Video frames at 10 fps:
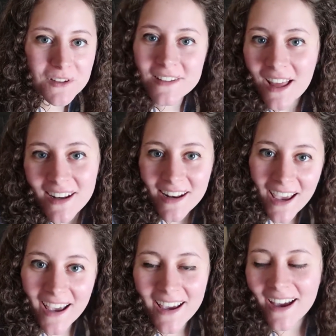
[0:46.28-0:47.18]

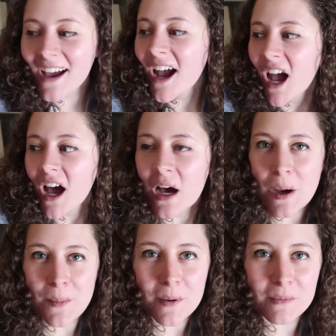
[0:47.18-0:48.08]
Sunday.
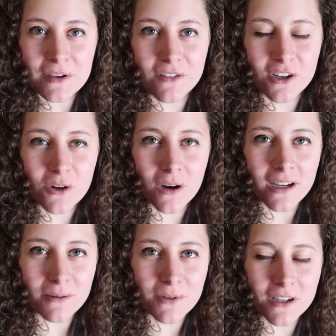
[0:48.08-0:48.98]
Um, I'm being very
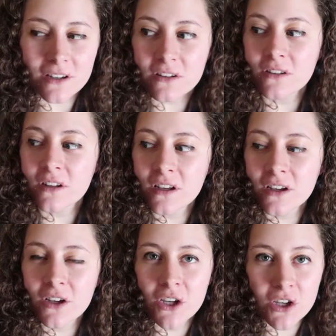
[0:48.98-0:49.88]
quiet because
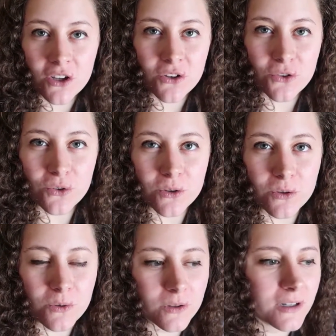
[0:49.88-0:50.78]

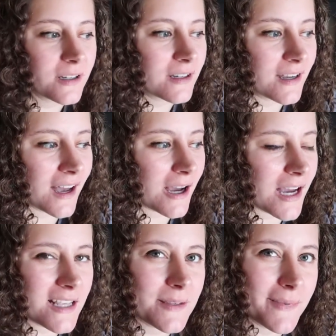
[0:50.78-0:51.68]
Drew uh,
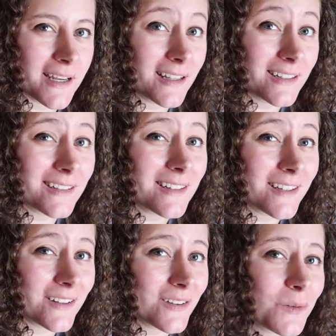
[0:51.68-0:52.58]
has been a little
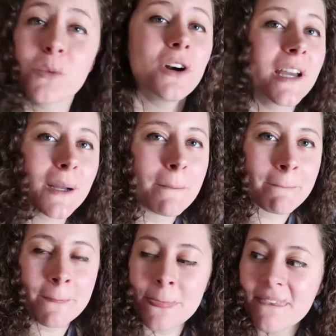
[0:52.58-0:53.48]
ill this morning
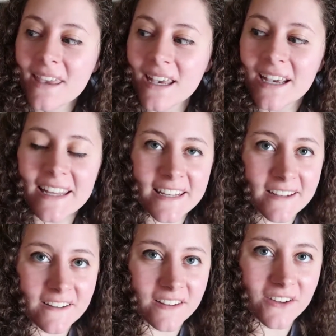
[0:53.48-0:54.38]
and
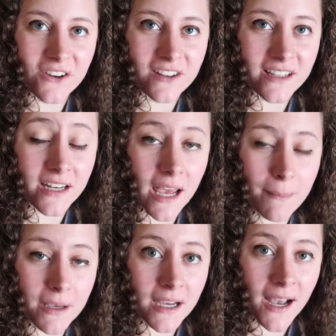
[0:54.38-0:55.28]
he is currently
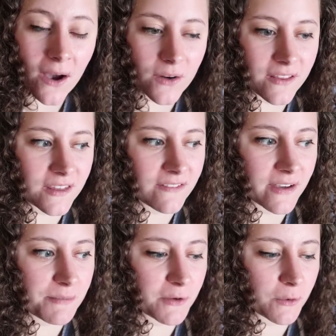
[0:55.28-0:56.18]
napping out in the
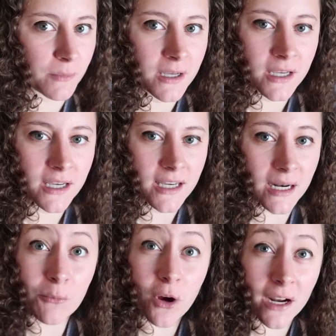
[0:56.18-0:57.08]
family room
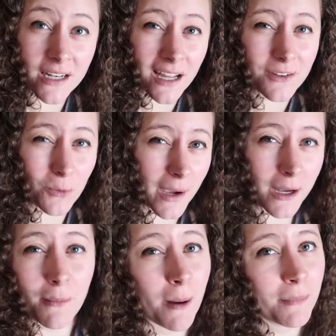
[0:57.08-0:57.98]
and I'm trying not to
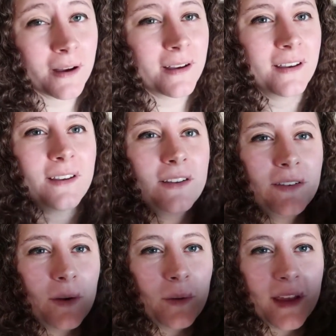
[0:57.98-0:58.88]
wake him up
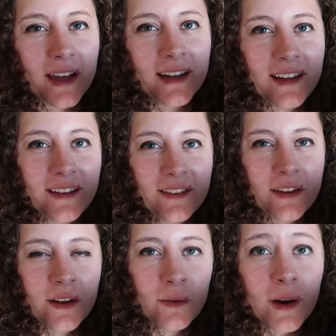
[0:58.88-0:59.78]
so that
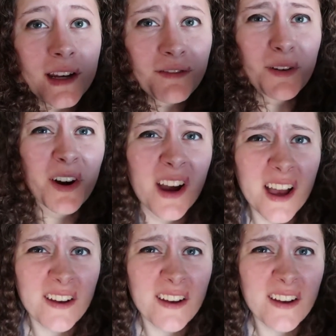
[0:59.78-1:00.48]
he's ready for